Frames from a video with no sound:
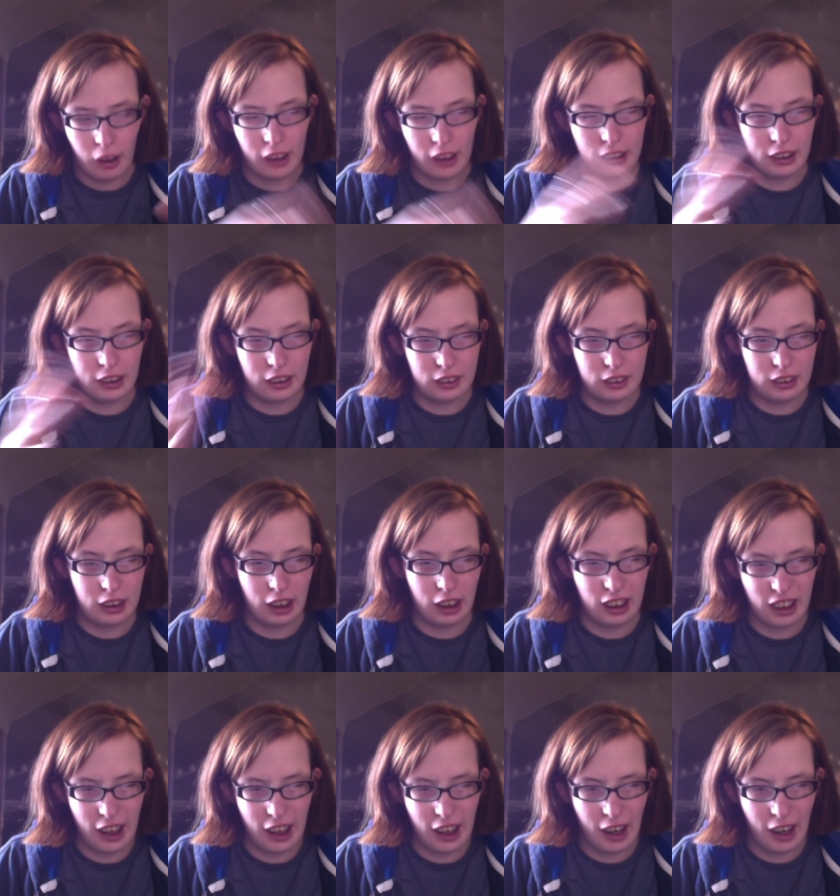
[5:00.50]
I
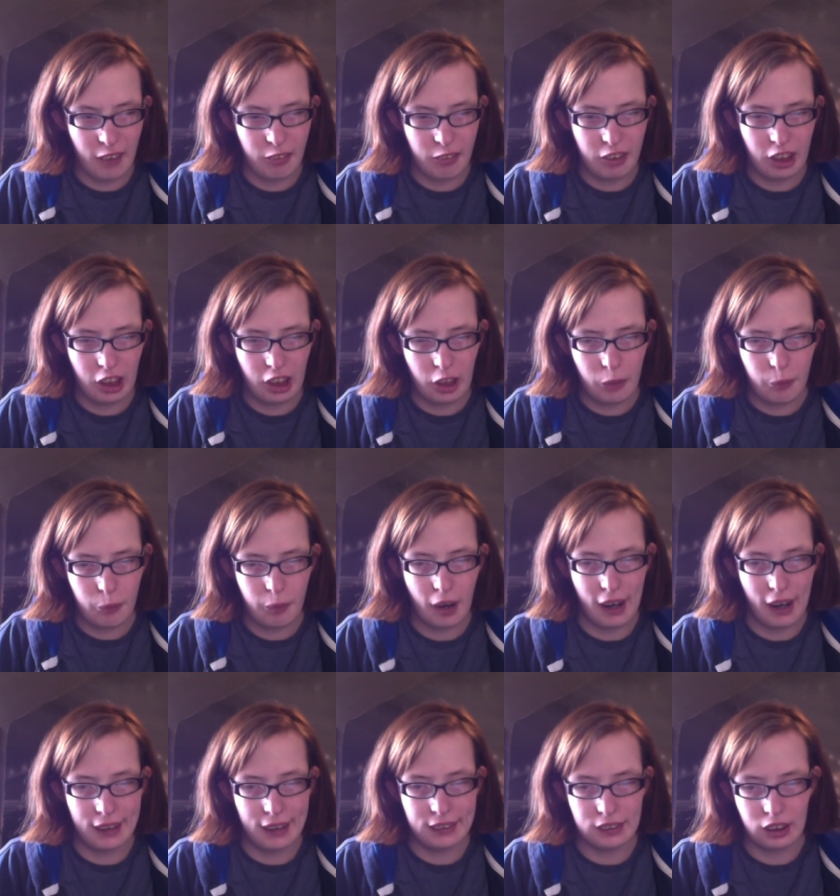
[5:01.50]
did get a few
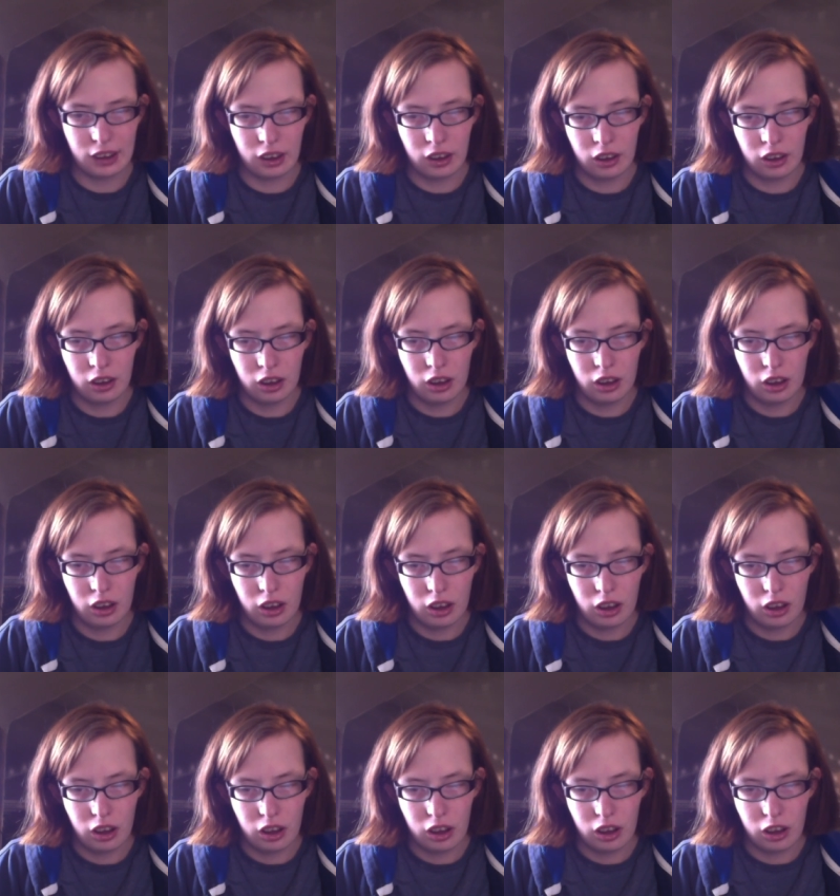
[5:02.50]
bad
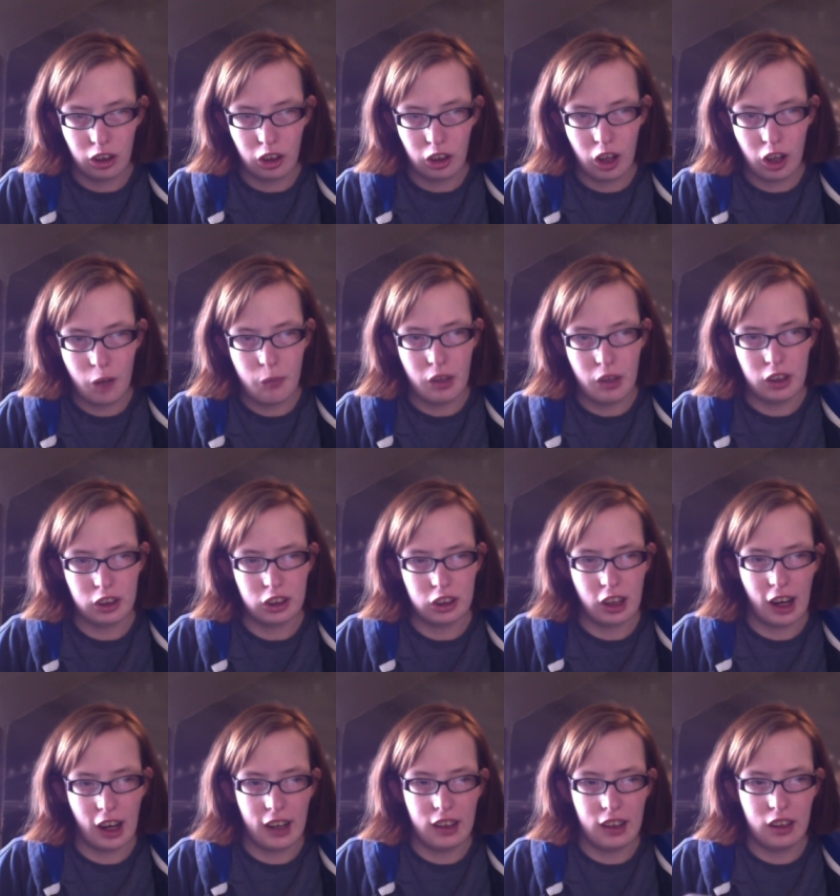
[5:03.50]
comments
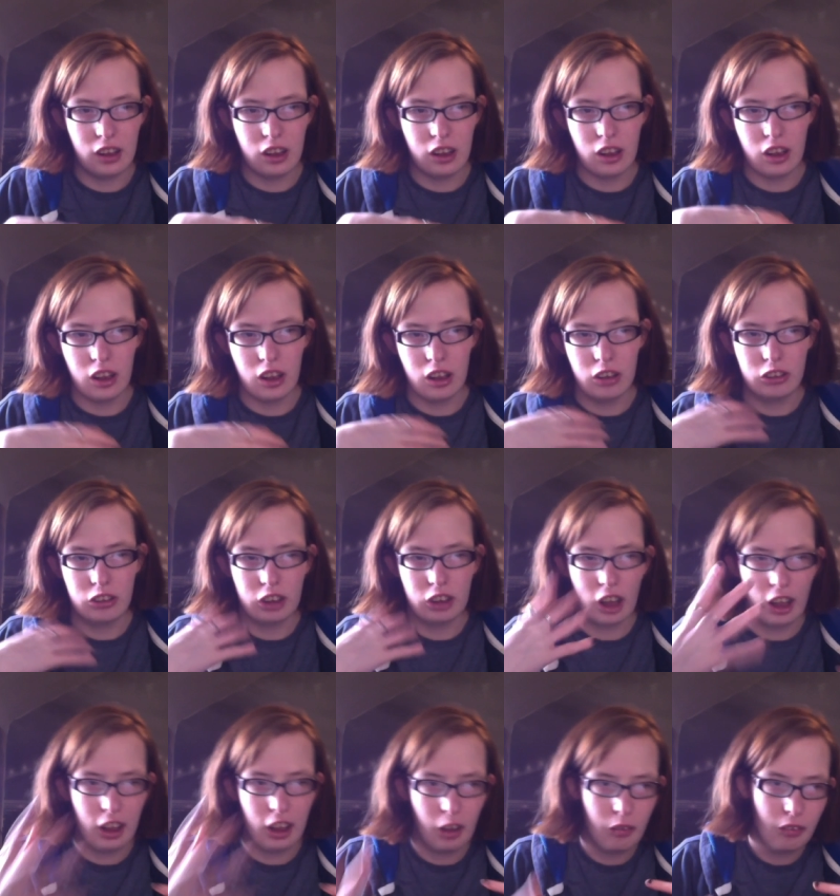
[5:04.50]
like
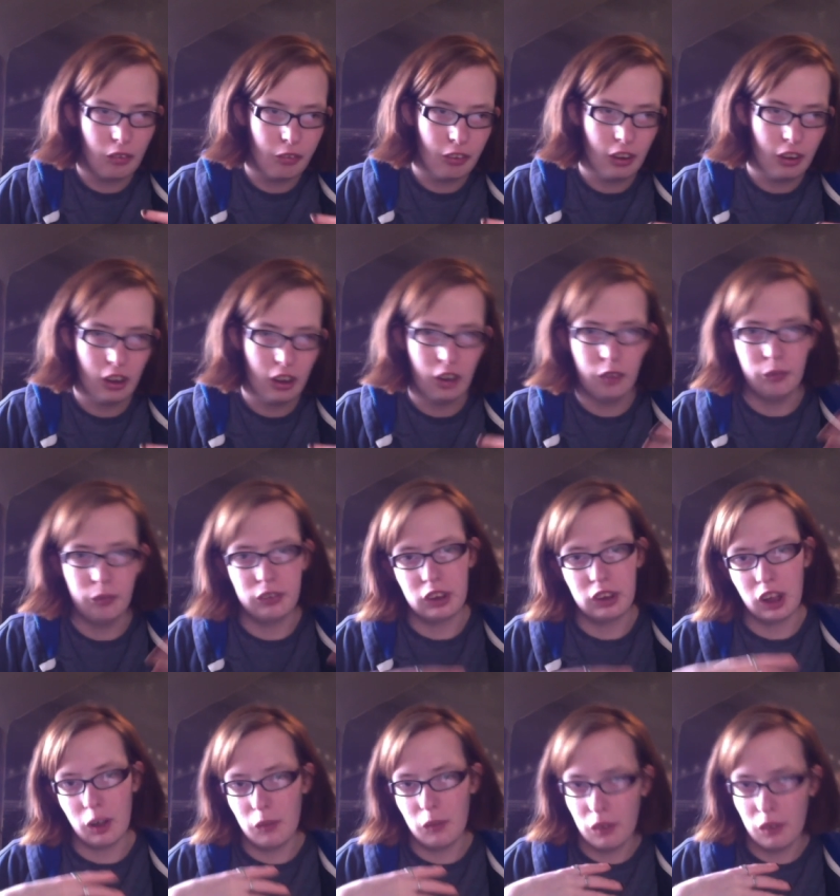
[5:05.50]
turn up volume,
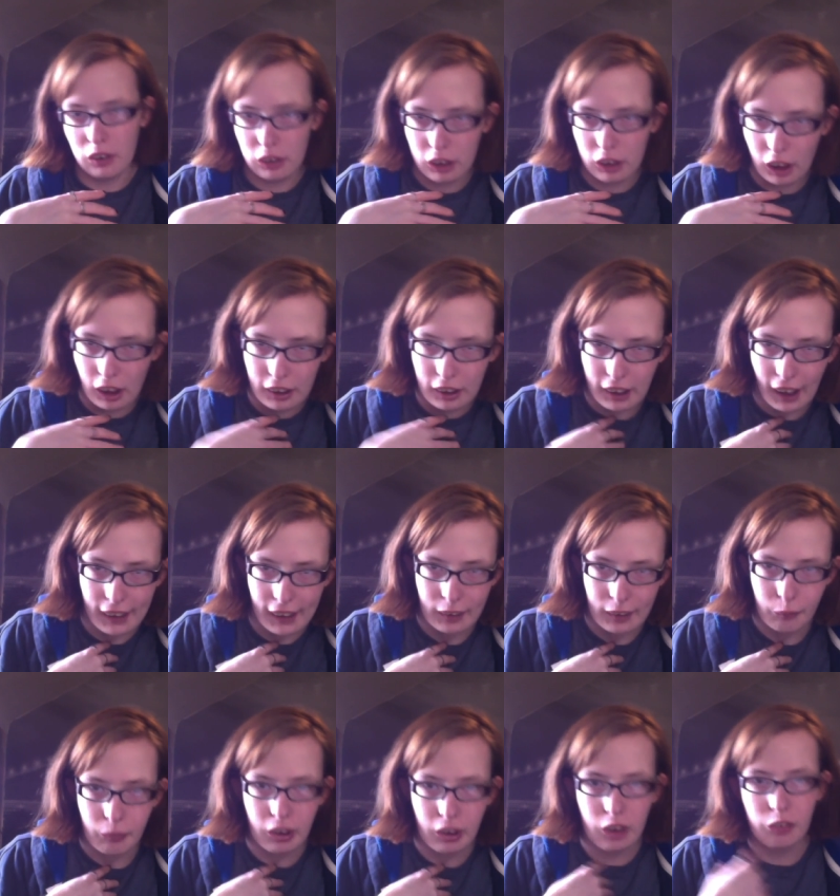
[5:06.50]
turn up, turn down the
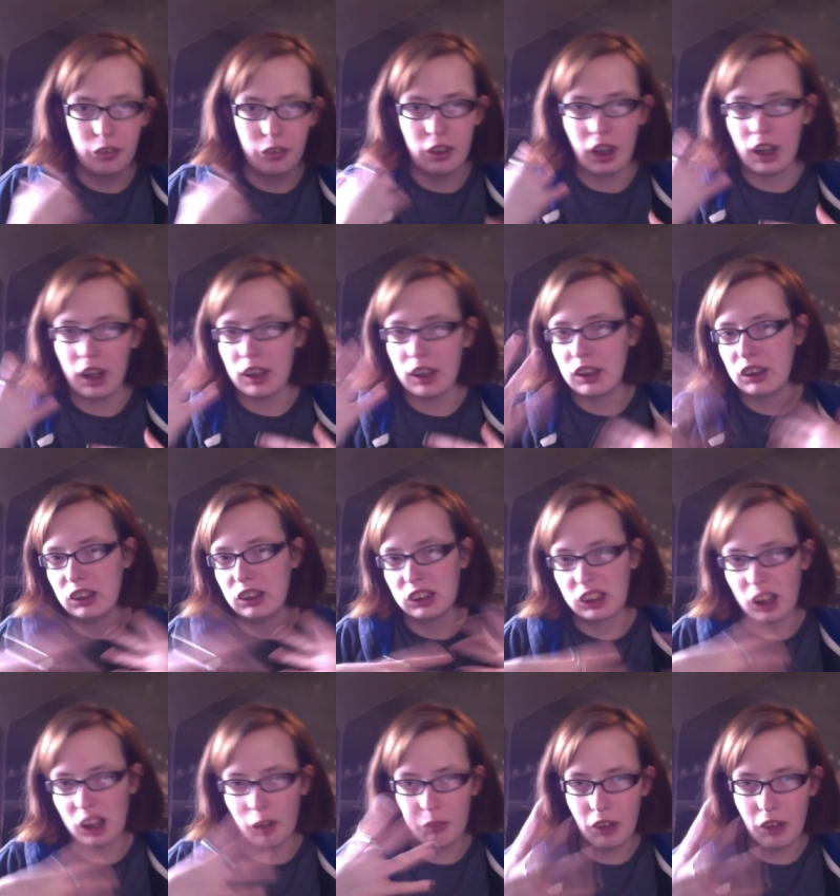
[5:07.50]
music and
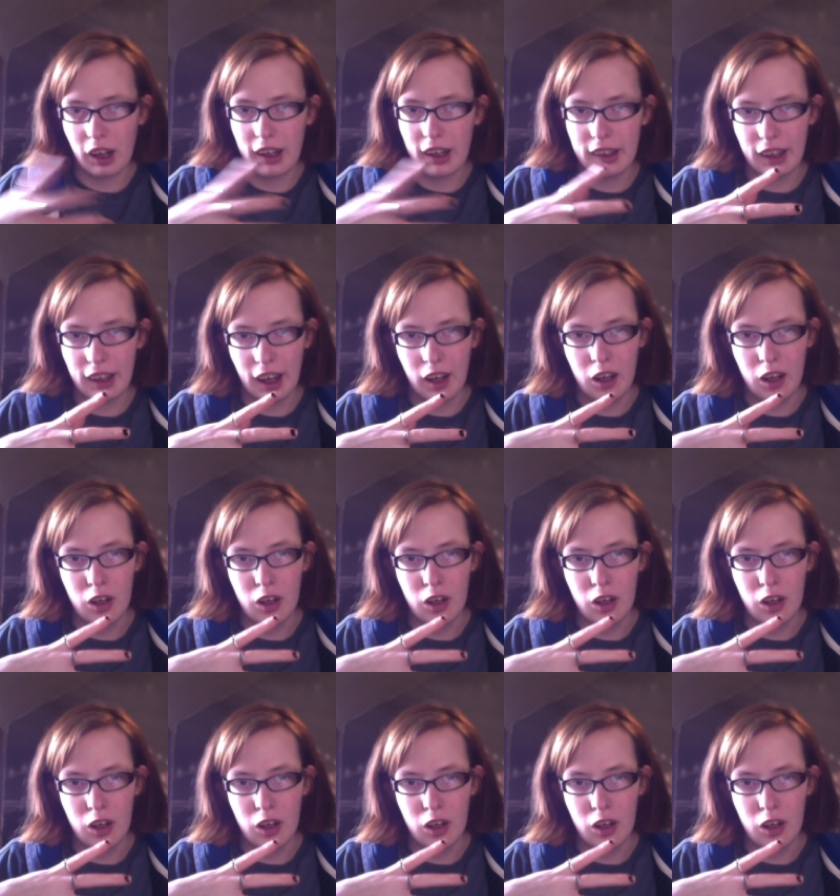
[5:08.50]
stuff like that.